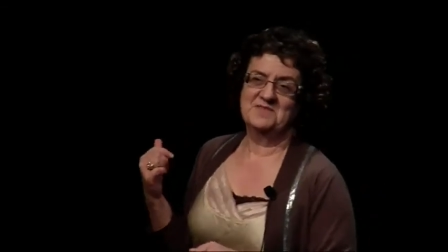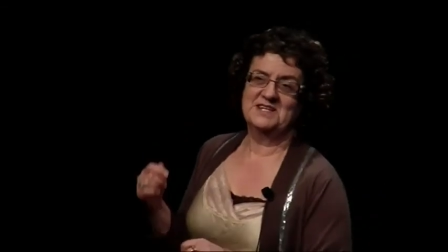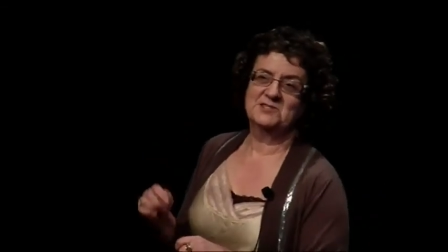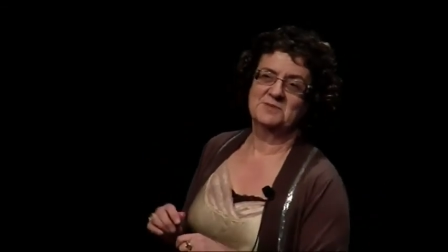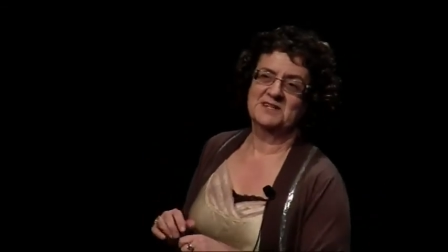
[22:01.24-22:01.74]

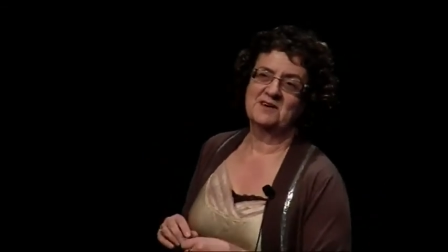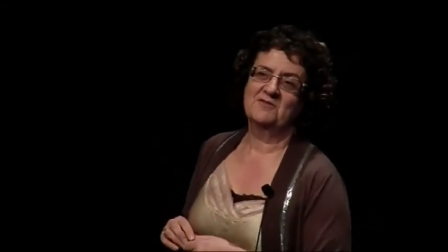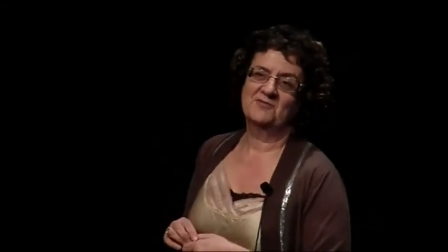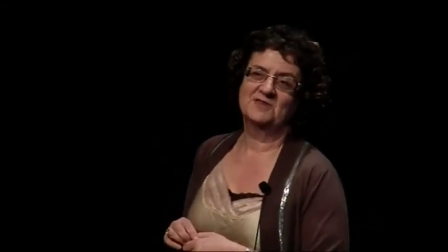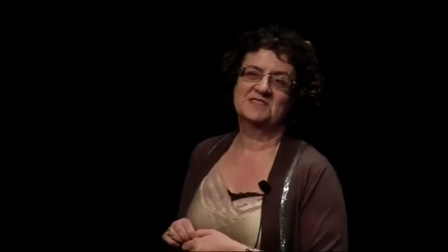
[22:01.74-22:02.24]
management
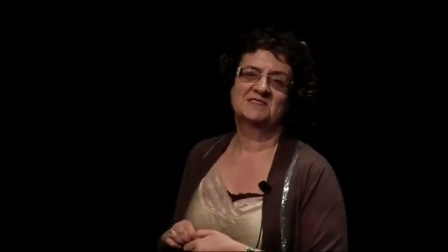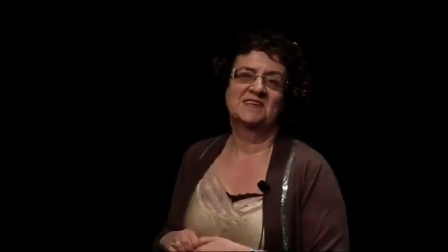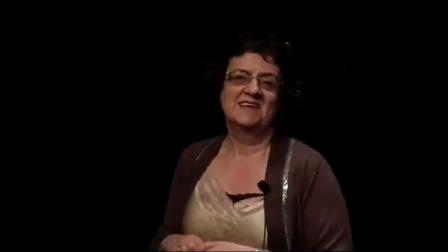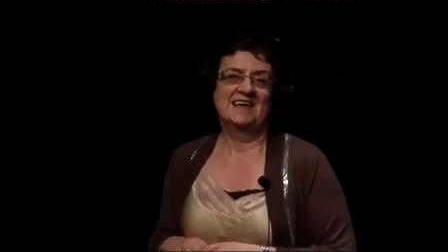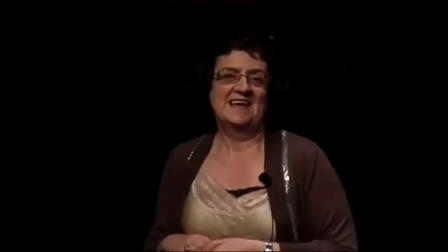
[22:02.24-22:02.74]
conference,
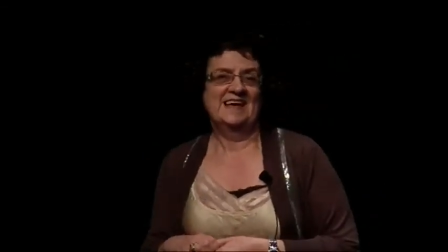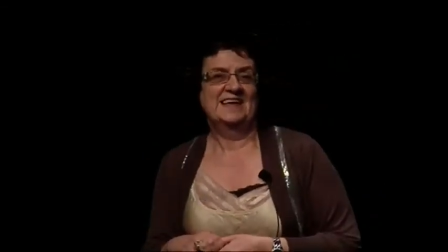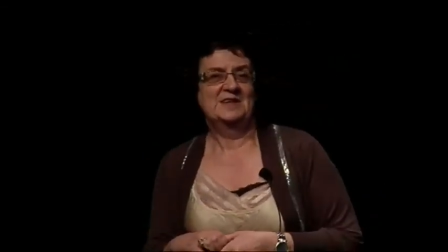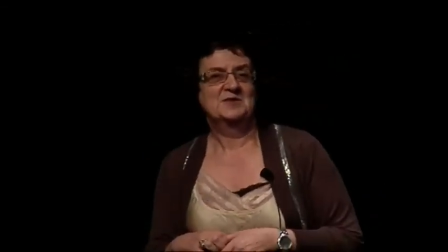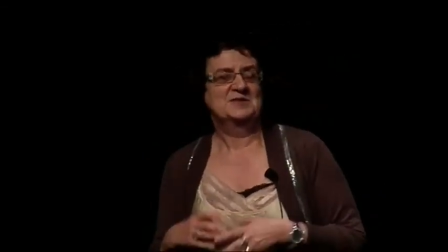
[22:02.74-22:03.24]

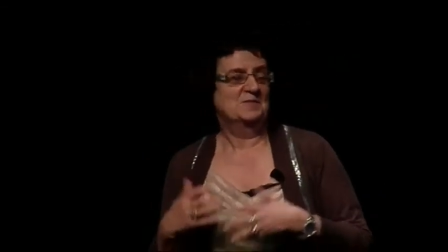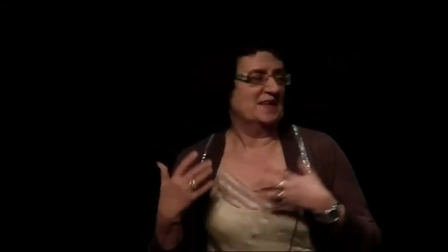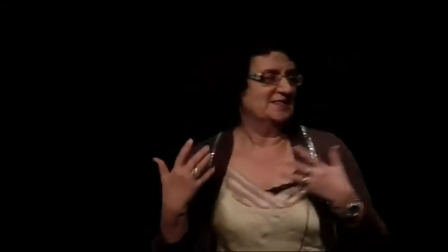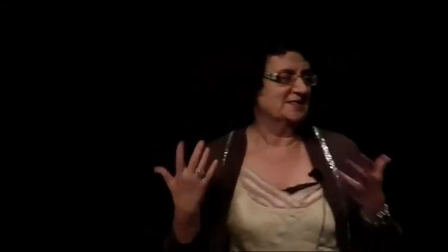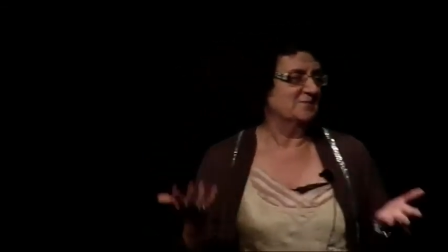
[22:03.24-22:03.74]
and it's
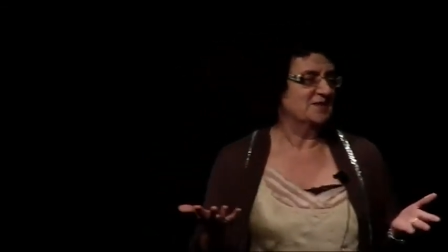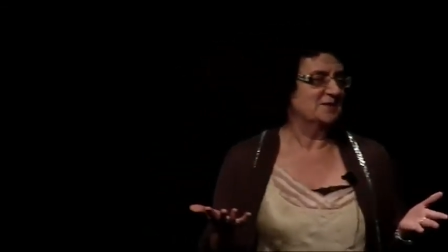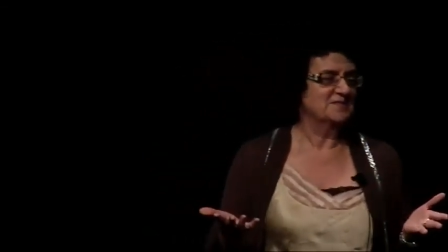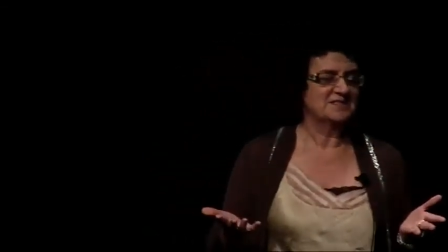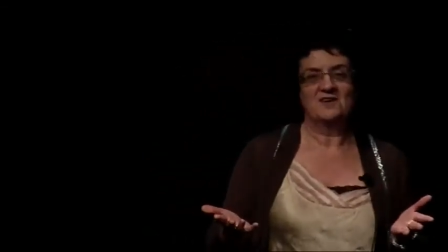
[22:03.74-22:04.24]
about
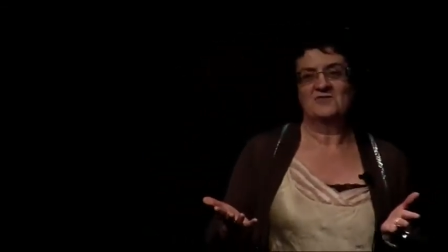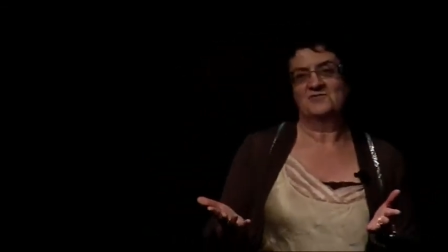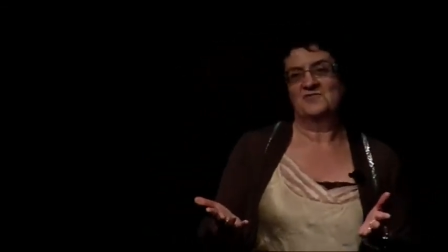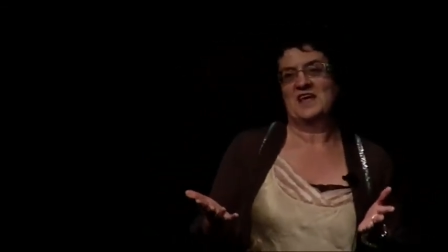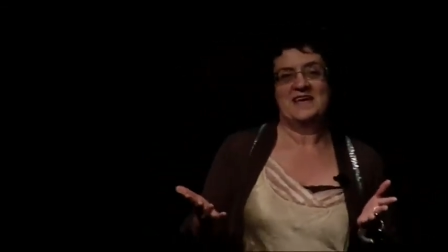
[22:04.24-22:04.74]
symptoms of
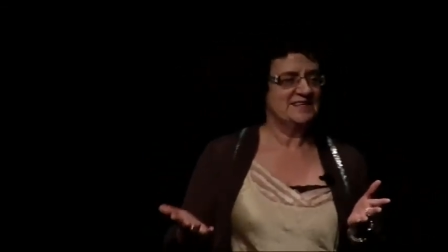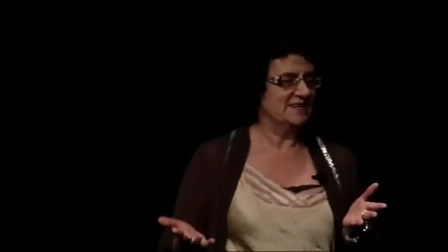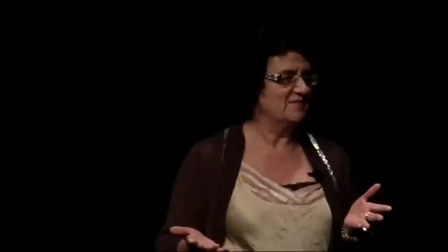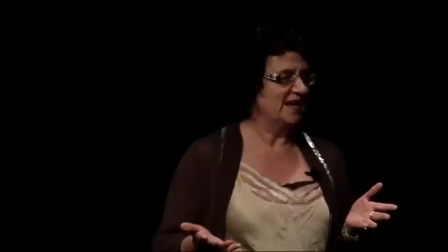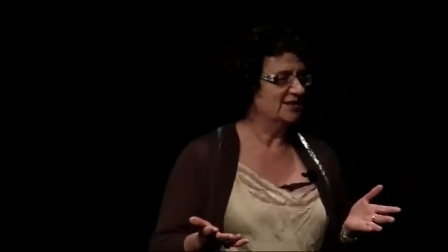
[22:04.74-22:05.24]

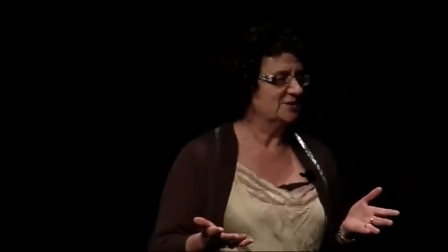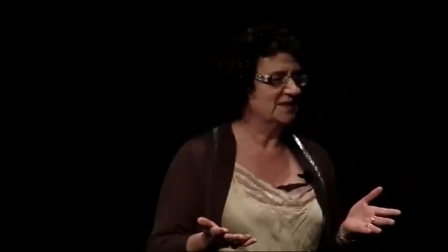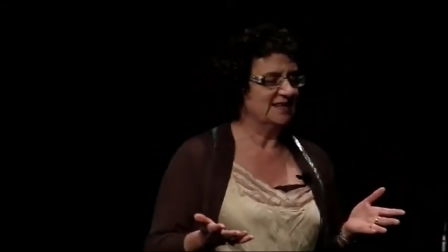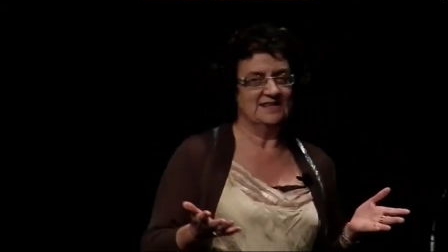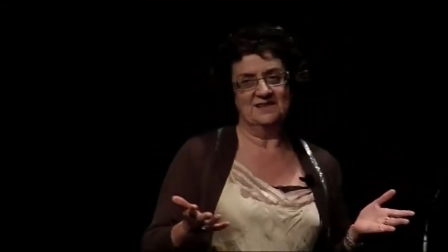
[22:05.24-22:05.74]
data
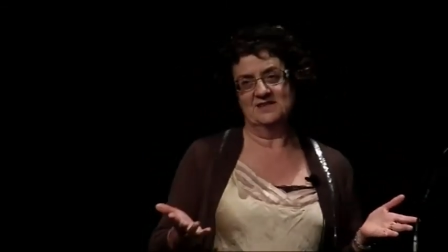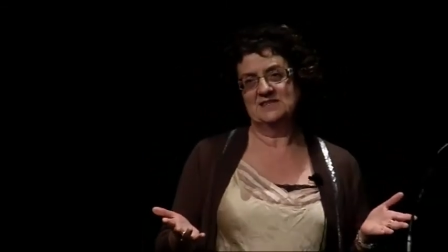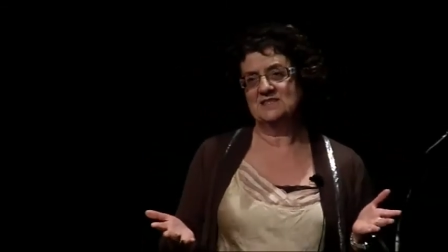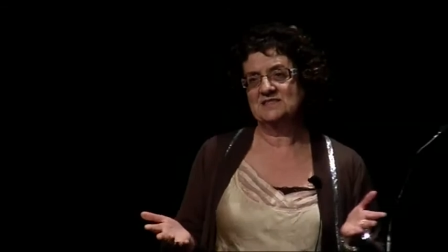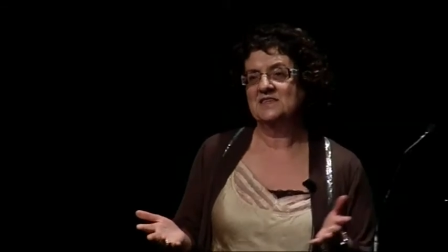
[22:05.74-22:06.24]
management
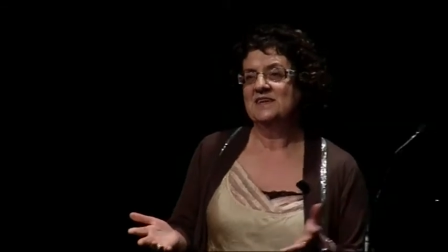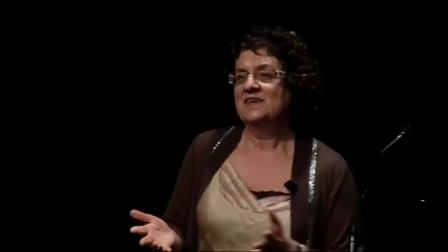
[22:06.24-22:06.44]
illness.